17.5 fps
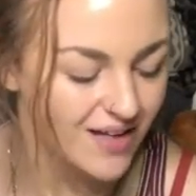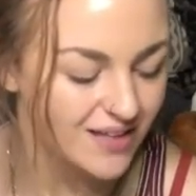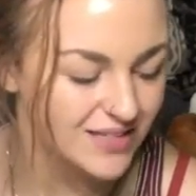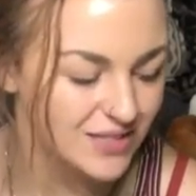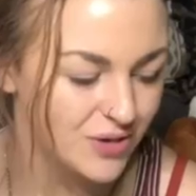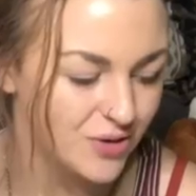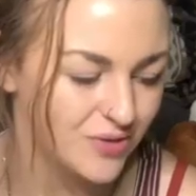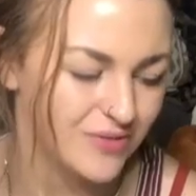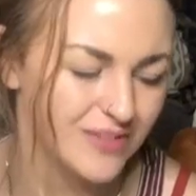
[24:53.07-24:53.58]

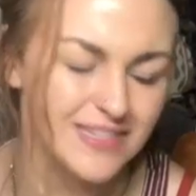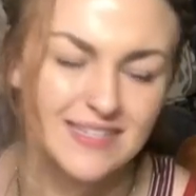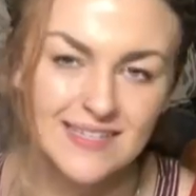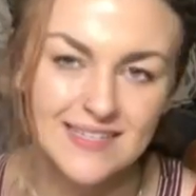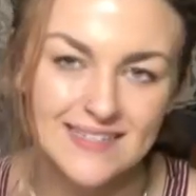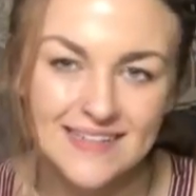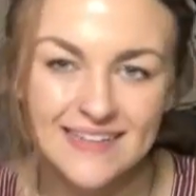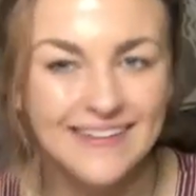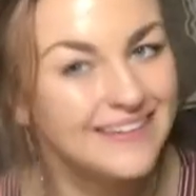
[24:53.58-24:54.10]
So this
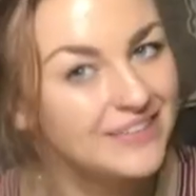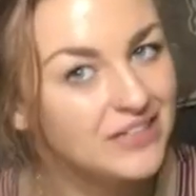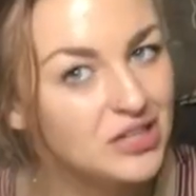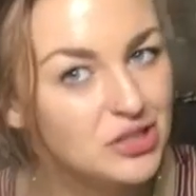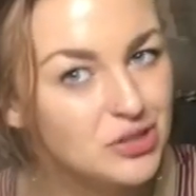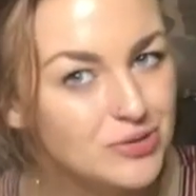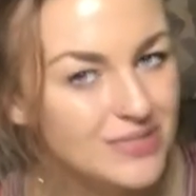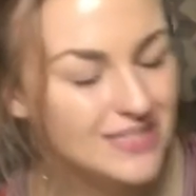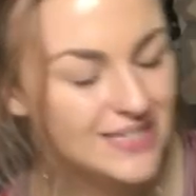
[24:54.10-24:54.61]
is an
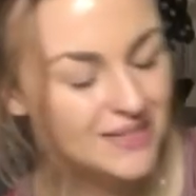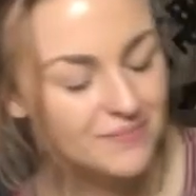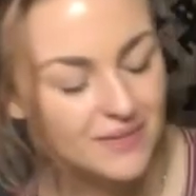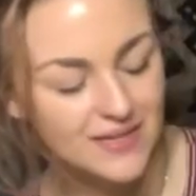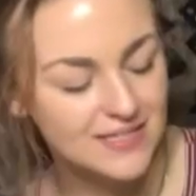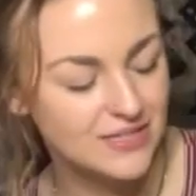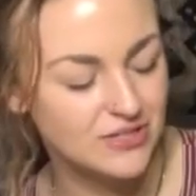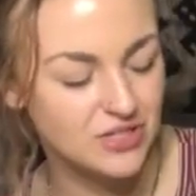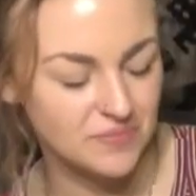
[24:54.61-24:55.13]
interesting
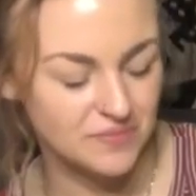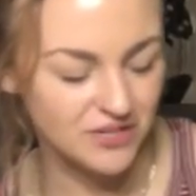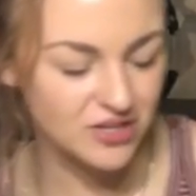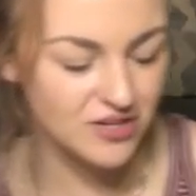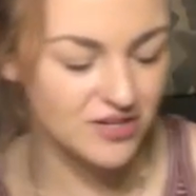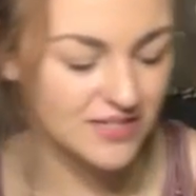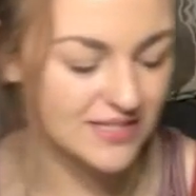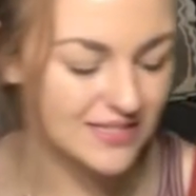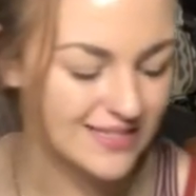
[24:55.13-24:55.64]
message. I'm
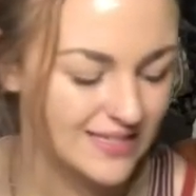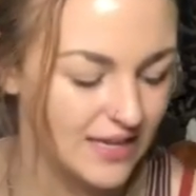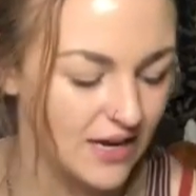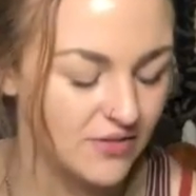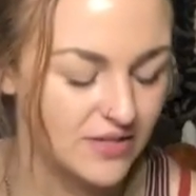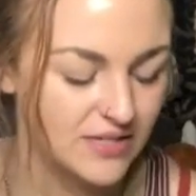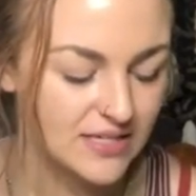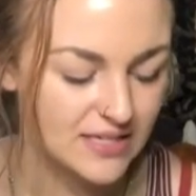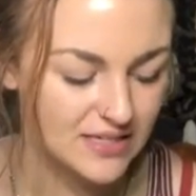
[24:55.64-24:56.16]
curious to see
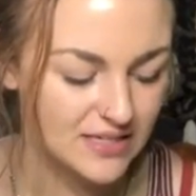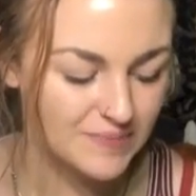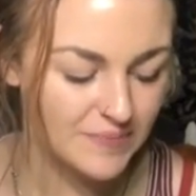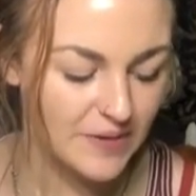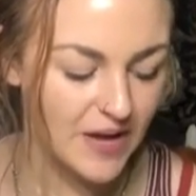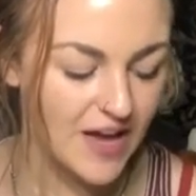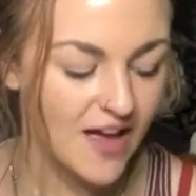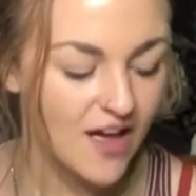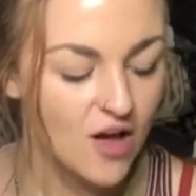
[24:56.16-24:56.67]
how this is.
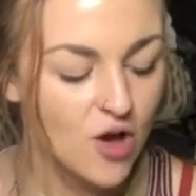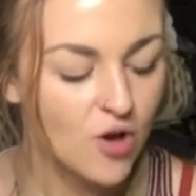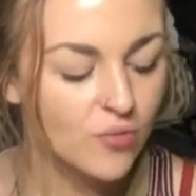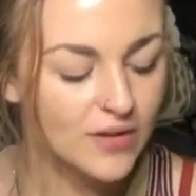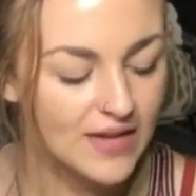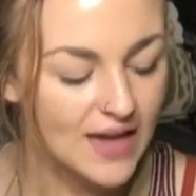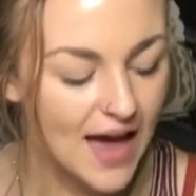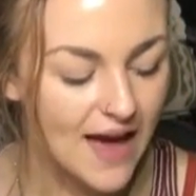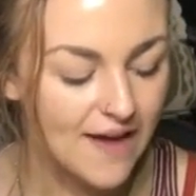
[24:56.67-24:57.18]
But
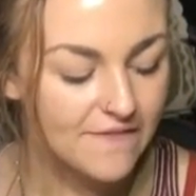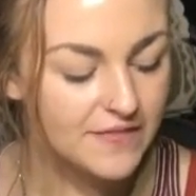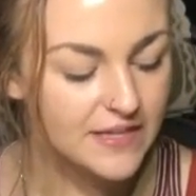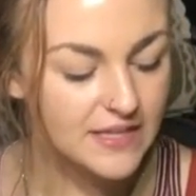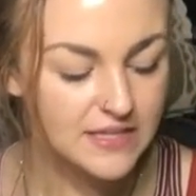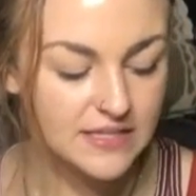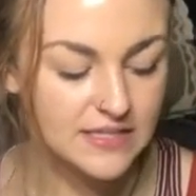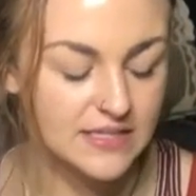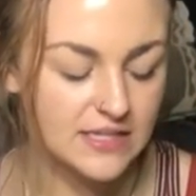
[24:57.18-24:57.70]
we have
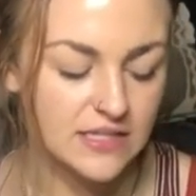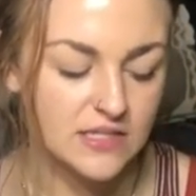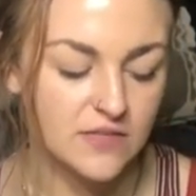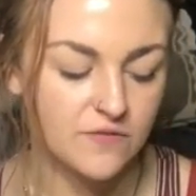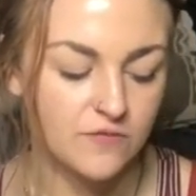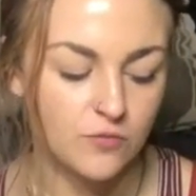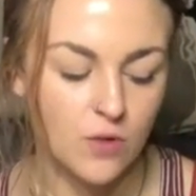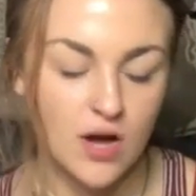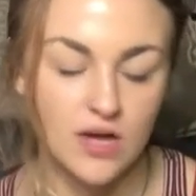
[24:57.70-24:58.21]
the Six
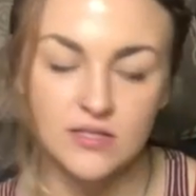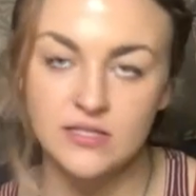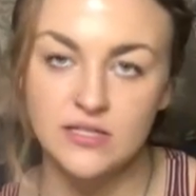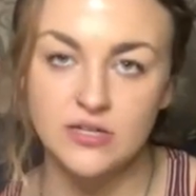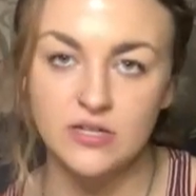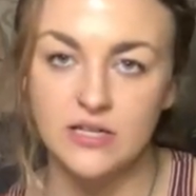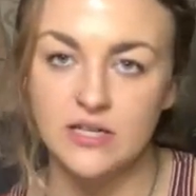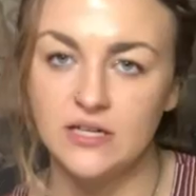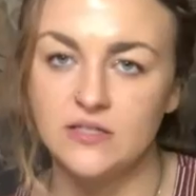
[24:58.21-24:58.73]
of Wands
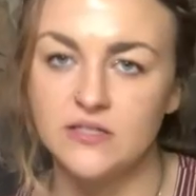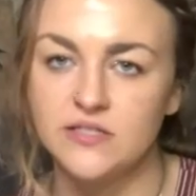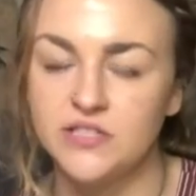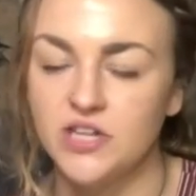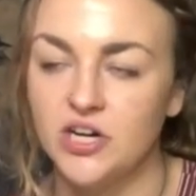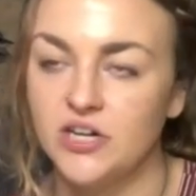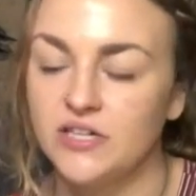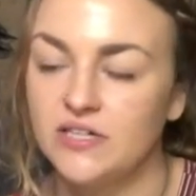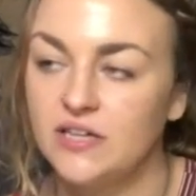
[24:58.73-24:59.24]
here to get
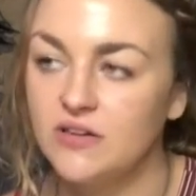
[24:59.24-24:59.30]
started.